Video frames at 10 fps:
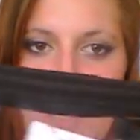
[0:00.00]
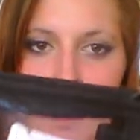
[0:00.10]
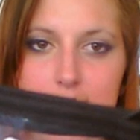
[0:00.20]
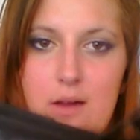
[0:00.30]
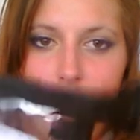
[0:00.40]
a
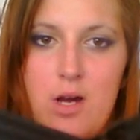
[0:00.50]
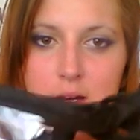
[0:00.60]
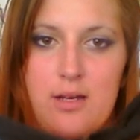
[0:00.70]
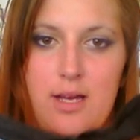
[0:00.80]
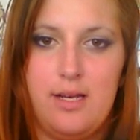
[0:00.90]
clear
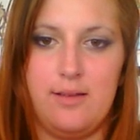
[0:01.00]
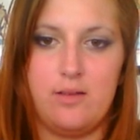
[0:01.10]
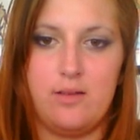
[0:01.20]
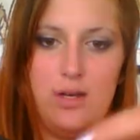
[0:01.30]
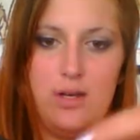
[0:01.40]
one, and
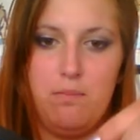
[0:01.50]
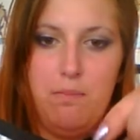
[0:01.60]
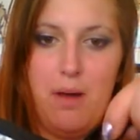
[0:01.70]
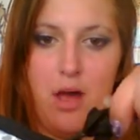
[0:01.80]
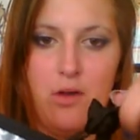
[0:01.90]
it's got a little
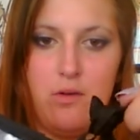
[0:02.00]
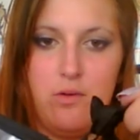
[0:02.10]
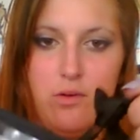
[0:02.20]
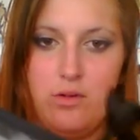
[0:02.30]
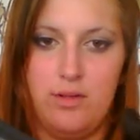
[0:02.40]
bow
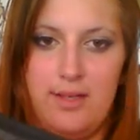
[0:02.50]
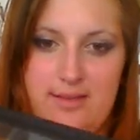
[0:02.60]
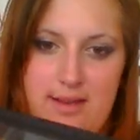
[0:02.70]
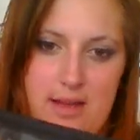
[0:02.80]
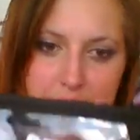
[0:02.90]
on the
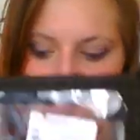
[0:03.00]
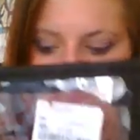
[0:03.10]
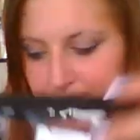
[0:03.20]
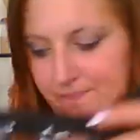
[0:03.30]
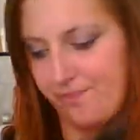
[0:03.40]
zip.
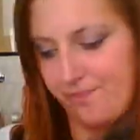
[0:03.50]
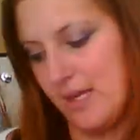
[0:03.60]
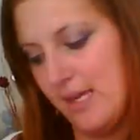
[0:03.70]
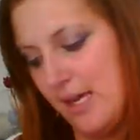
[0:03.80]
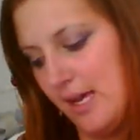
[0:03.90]

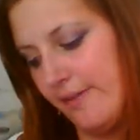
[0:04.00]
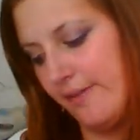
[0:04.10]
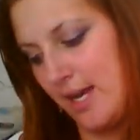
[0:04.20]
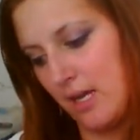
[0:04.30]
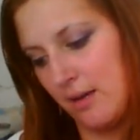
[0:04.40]

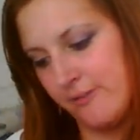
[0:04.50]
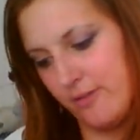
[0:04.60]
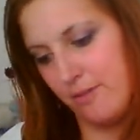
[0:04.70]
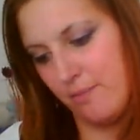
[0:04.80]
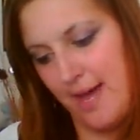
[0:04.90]
Then it comes
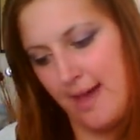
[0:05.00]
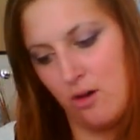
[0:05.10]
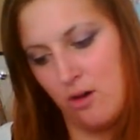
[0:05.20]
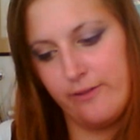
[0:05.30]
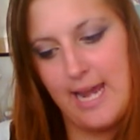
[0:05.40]
with a
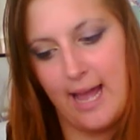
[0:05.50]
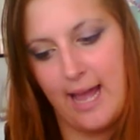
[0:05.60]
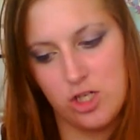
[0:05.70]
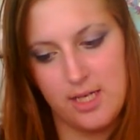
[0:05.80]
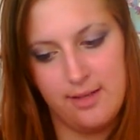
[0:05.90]
pair of
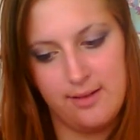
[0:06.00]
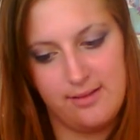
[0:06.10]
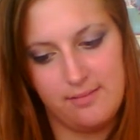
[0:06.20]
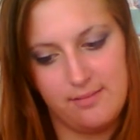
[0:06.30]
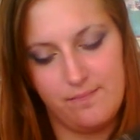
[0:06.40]
lashes
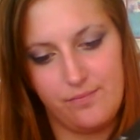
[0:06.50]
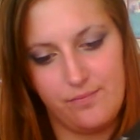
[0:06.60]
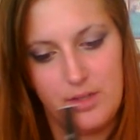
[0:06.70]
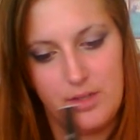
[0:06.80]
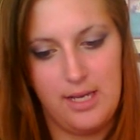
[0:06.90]

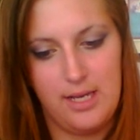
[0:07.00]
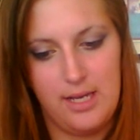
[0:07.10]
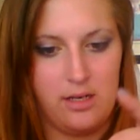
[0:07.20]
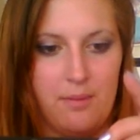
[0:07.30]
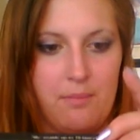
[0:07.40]

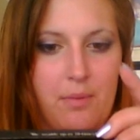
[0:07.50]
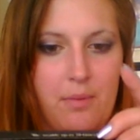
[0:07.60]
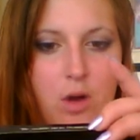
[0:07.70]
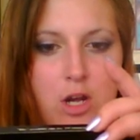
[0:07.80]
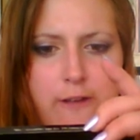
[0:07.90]
in
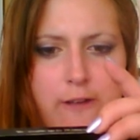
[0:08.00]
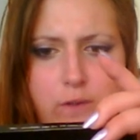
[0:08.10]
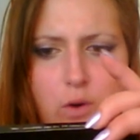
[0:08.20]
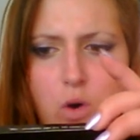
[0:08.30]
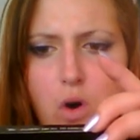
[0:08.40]
number
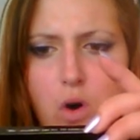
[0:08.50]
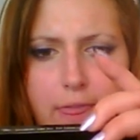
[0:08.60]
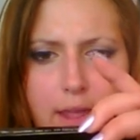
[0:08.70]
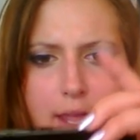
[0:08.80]
104, I